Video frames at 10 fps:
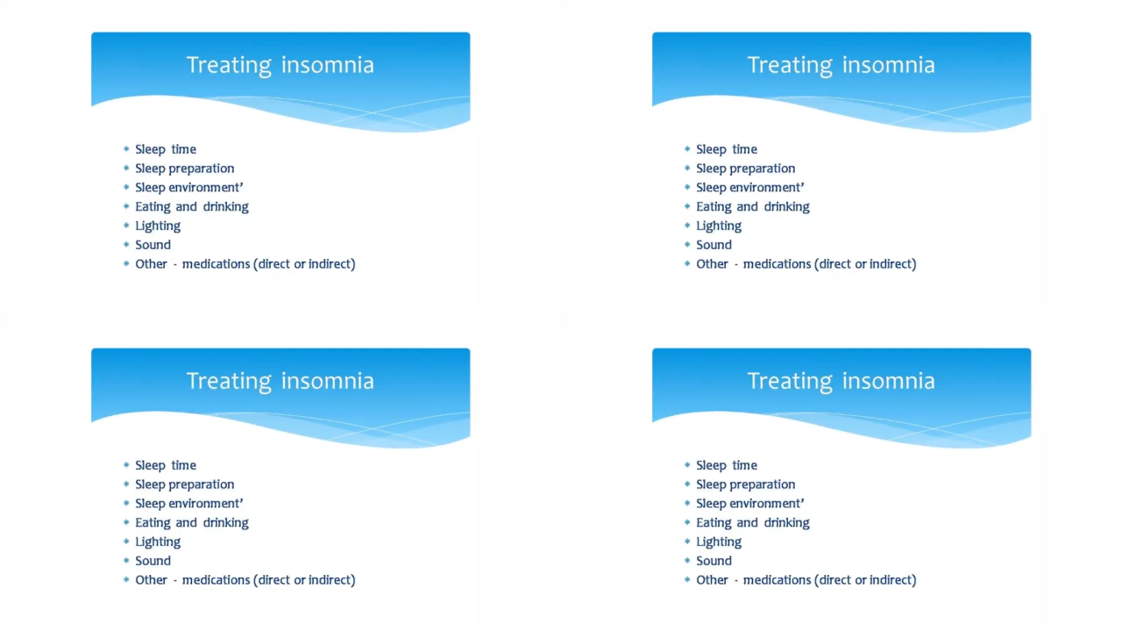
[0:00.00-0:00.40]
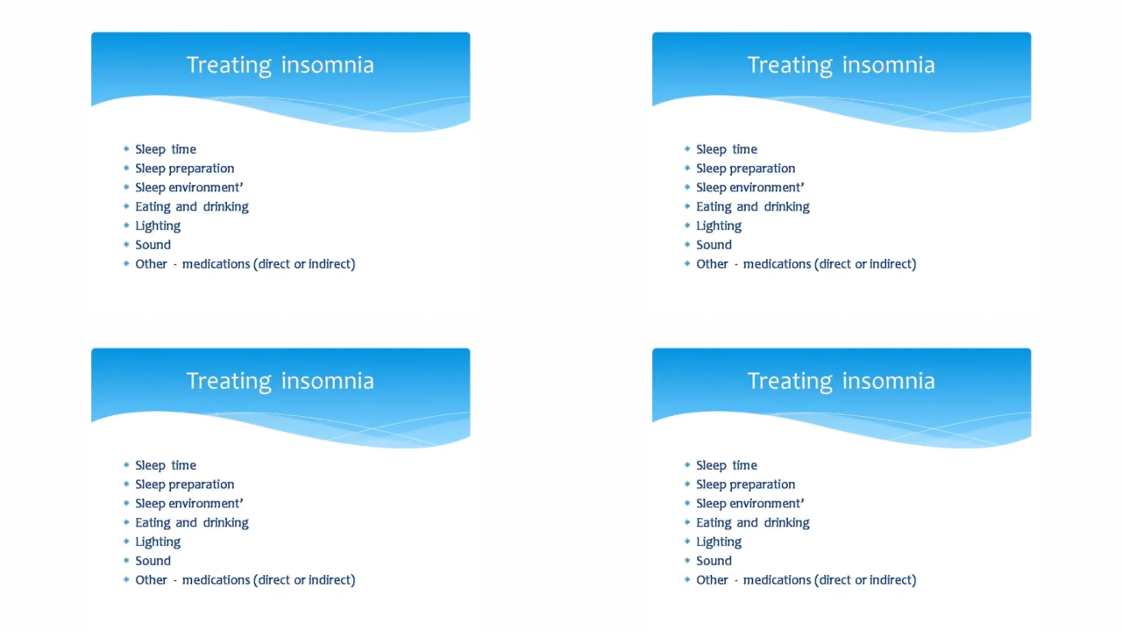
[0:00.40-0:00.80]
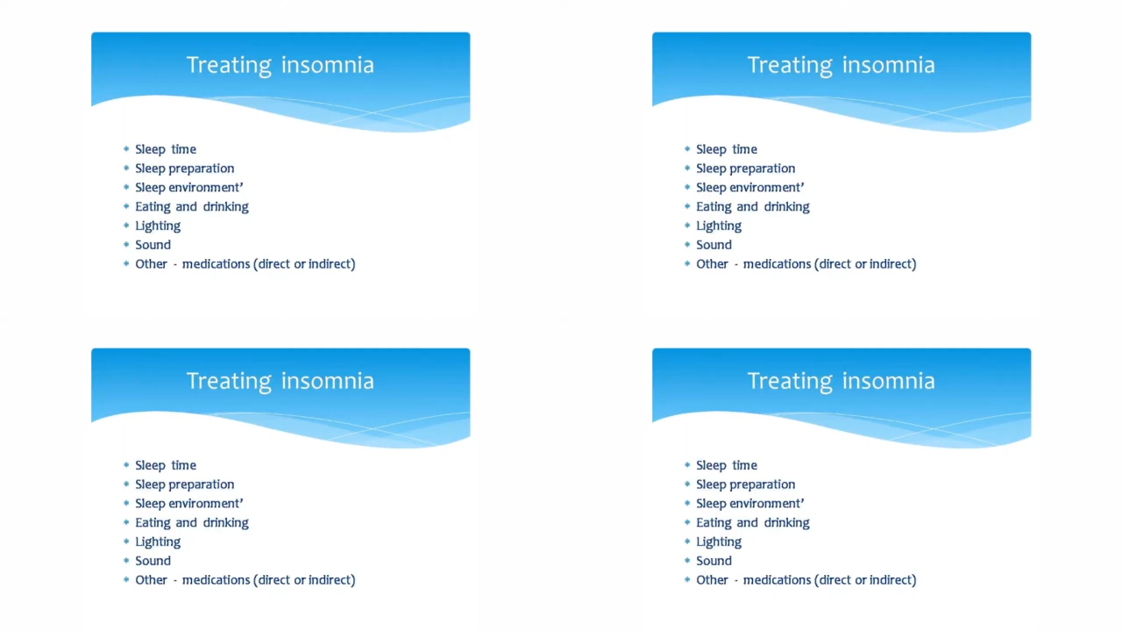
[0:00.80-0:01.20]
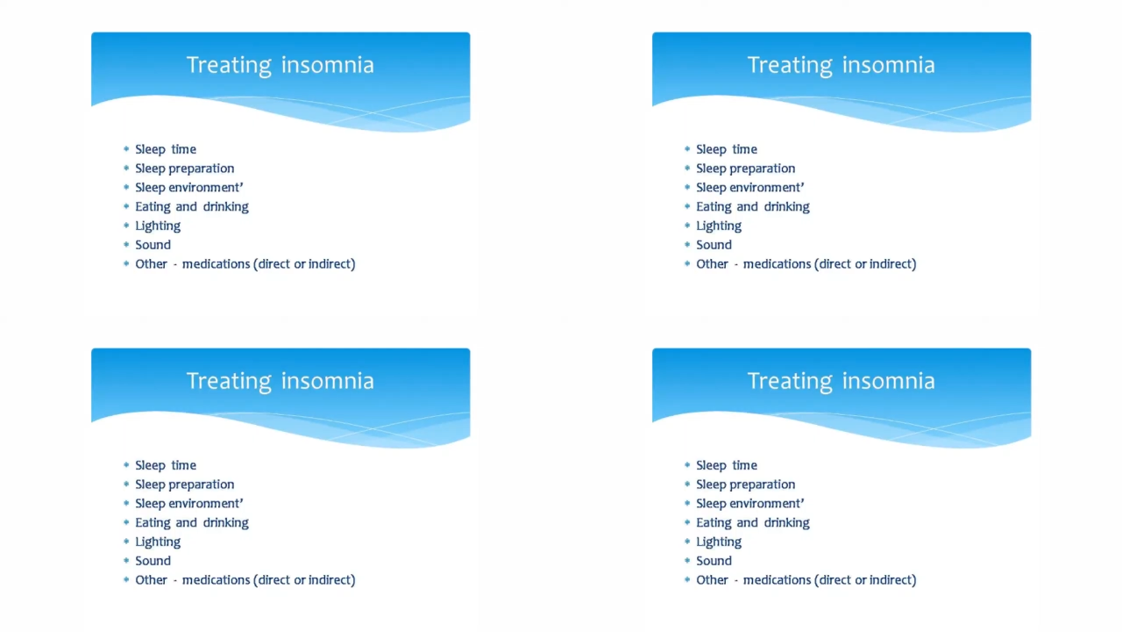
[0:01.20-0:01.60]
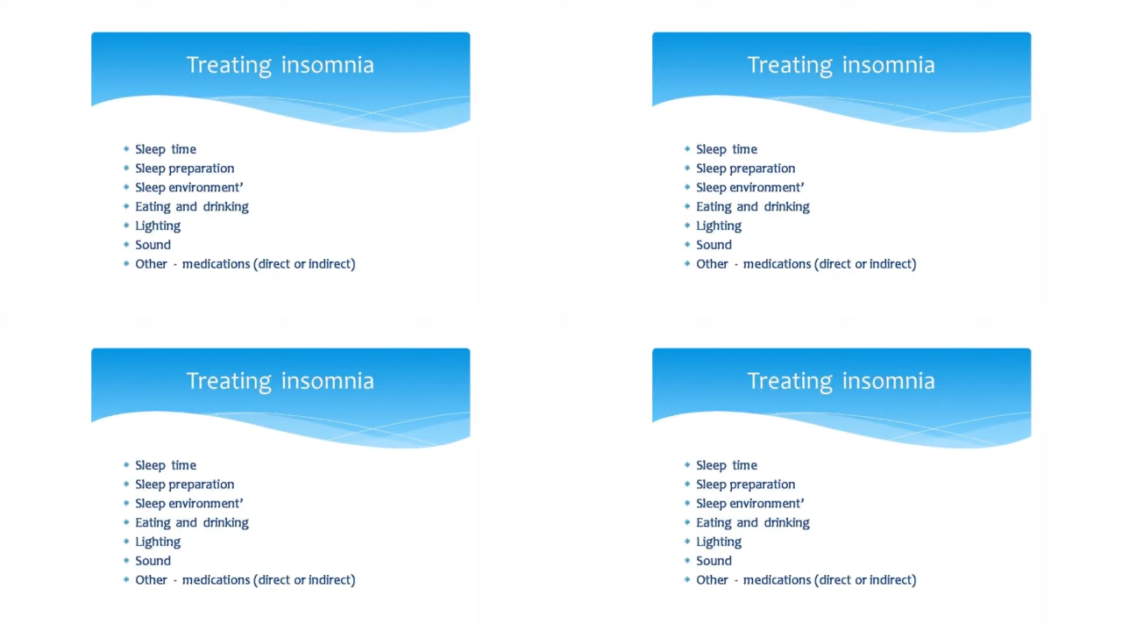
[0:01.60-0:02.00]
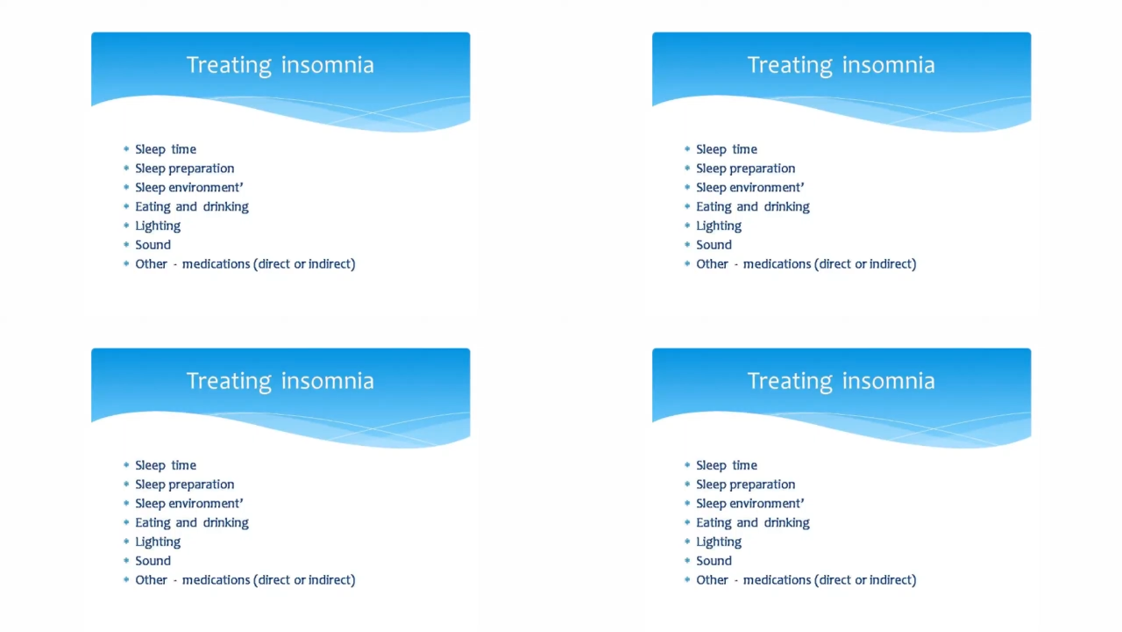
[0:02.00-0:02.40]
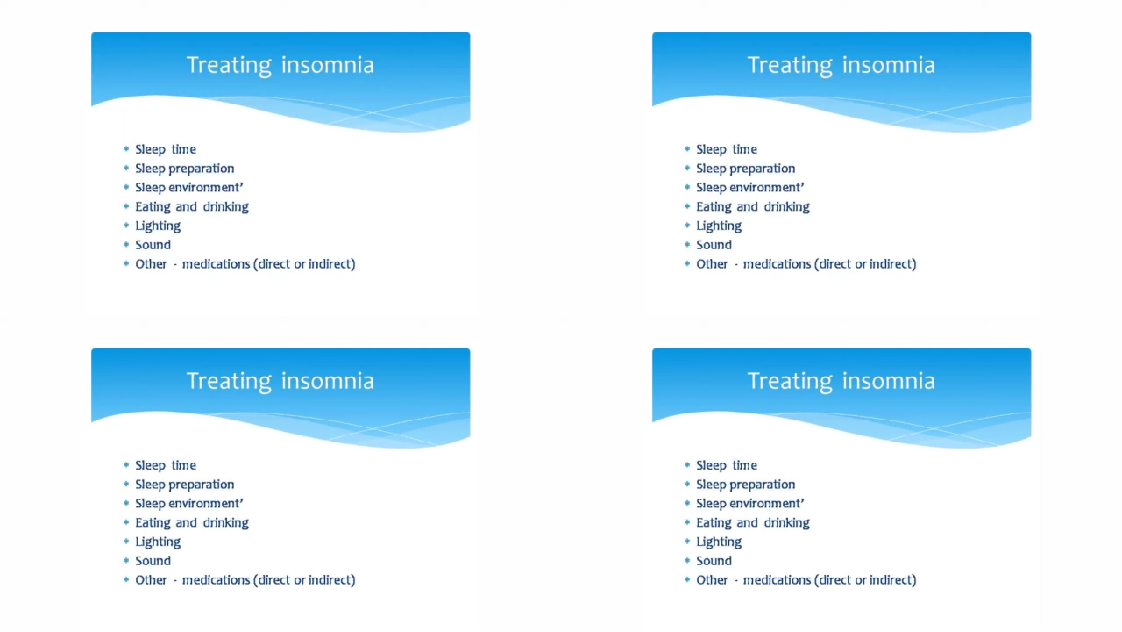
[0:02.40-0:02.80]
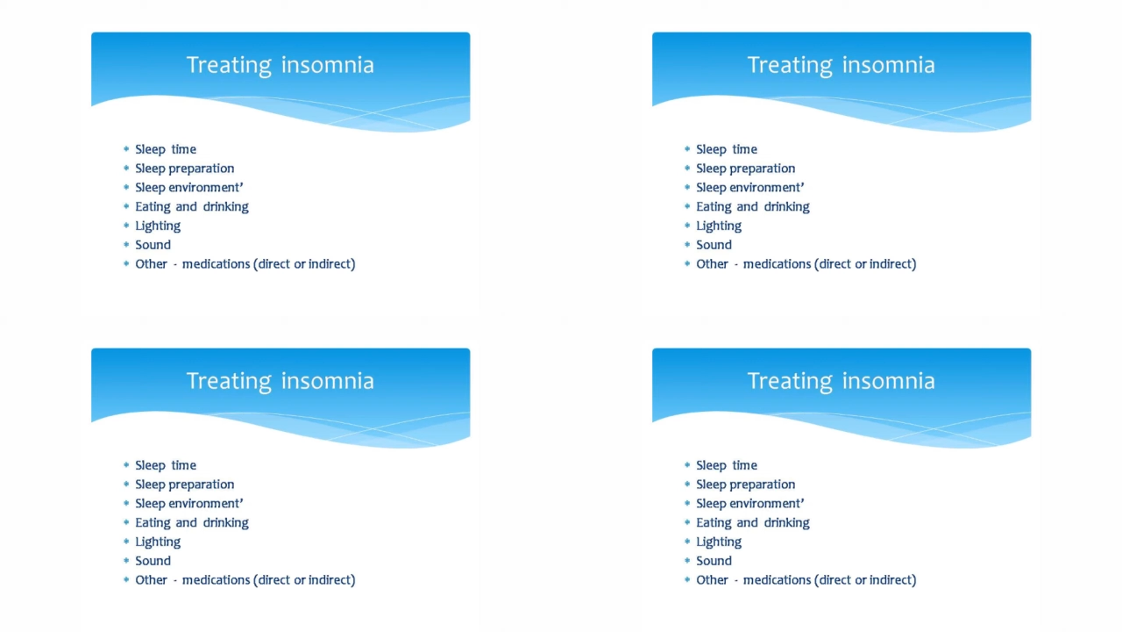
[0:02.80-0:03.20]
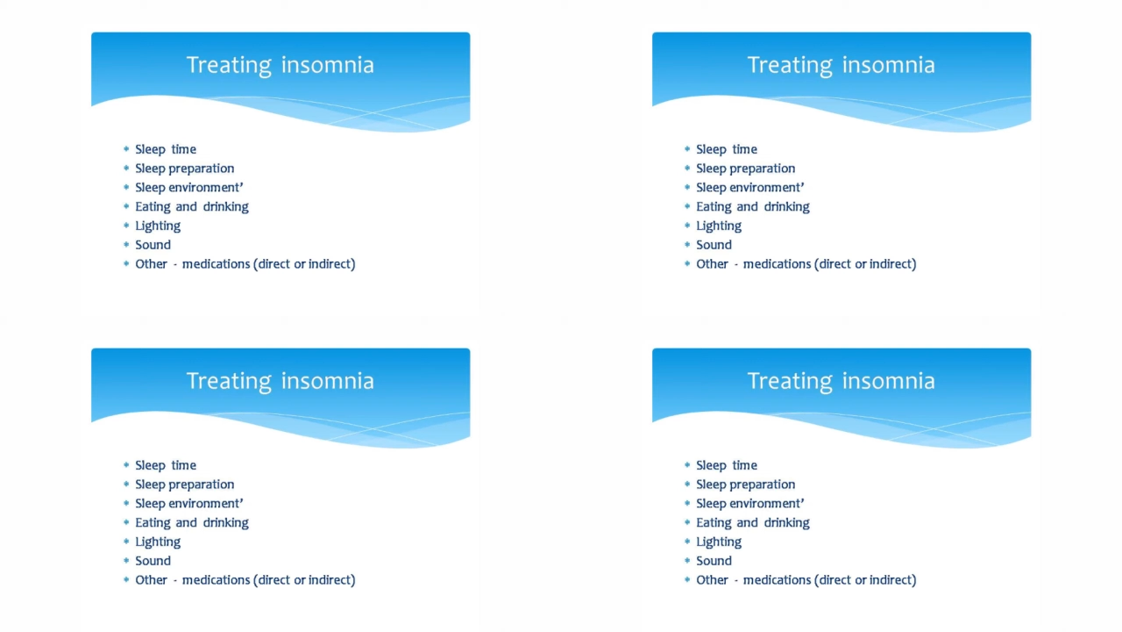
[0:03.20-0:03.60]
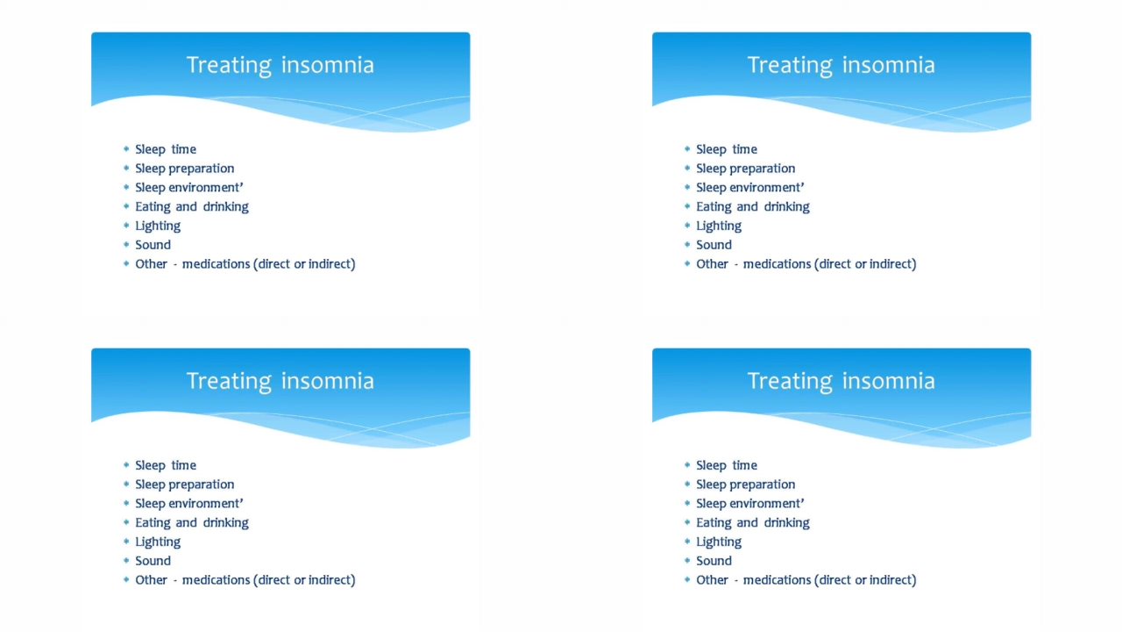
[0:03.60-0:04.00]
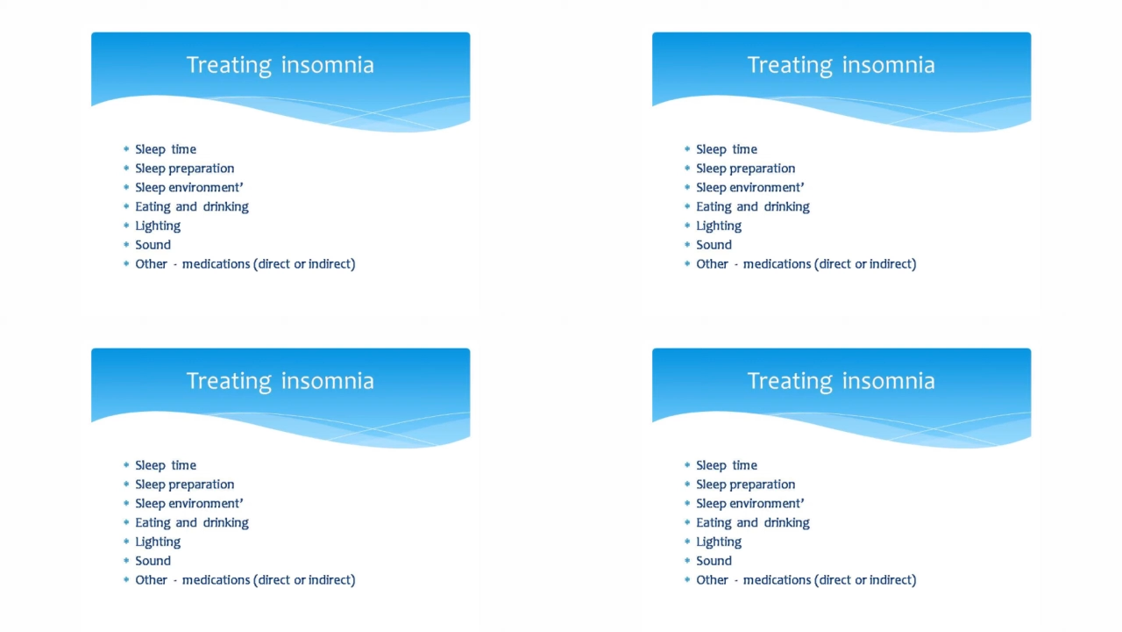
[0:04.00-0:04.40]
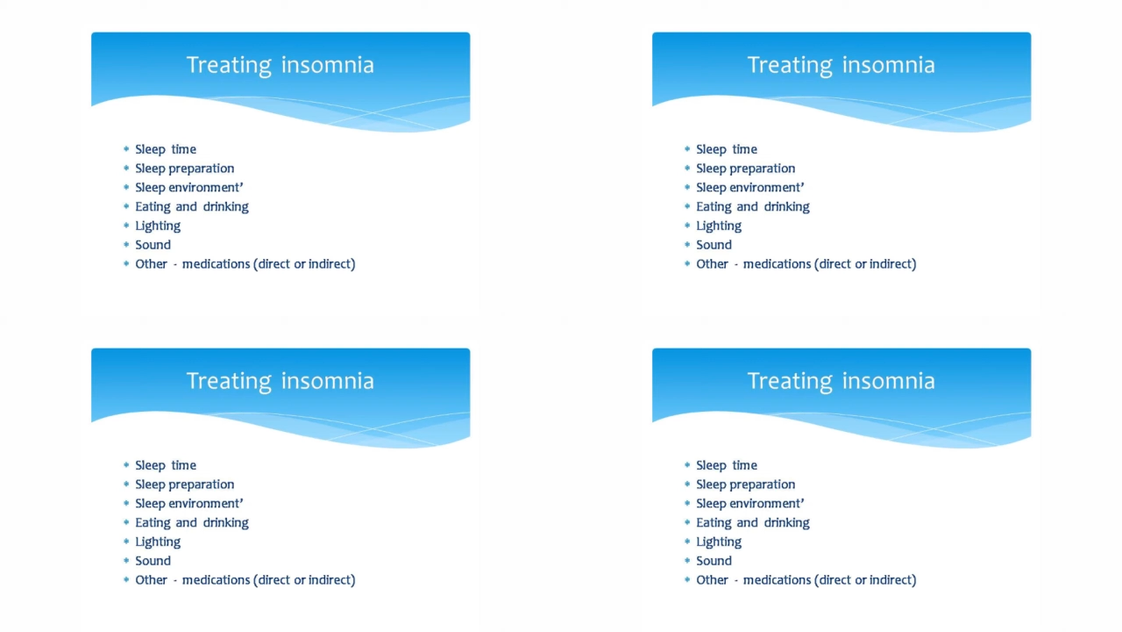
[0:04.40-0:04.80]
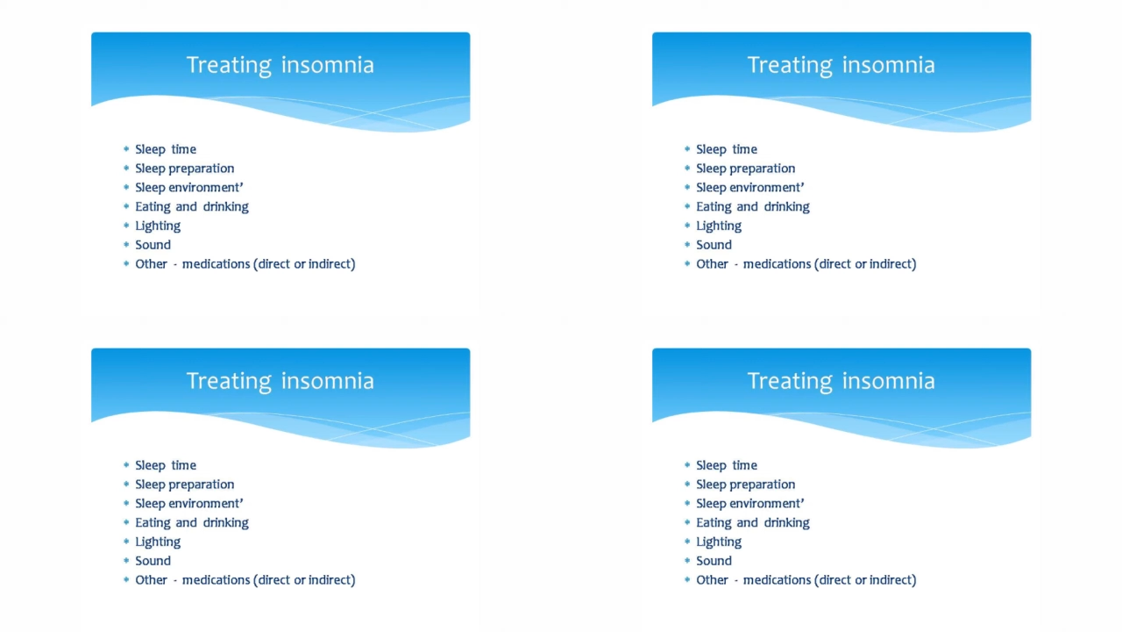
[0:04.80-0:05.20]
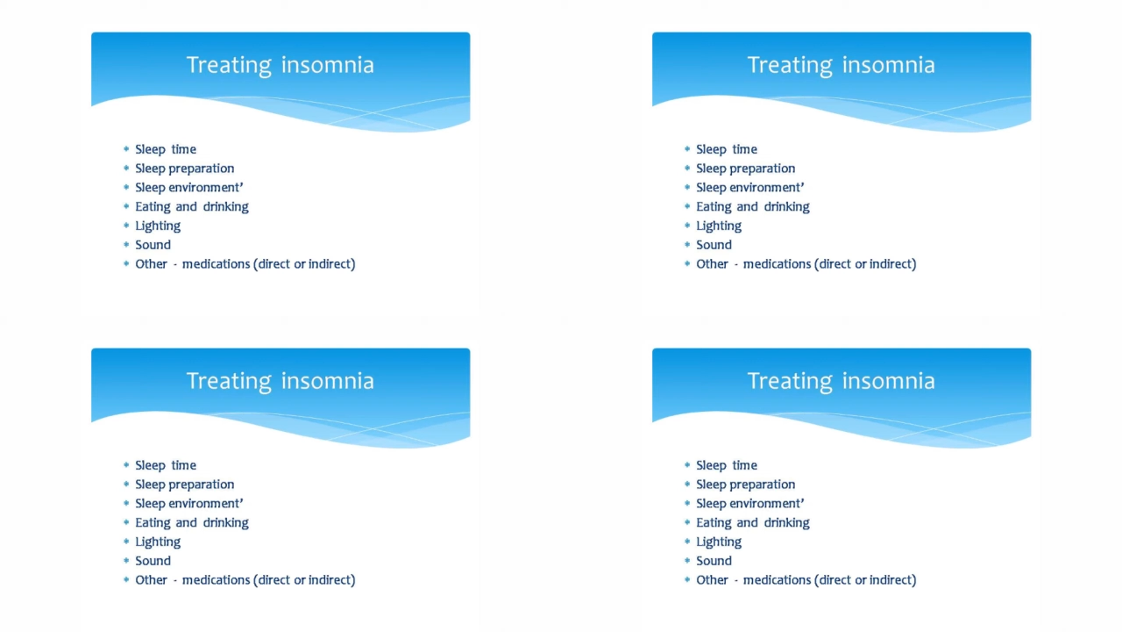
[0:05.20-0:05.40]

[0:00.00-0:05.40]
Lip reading: [unreadable: no face in view]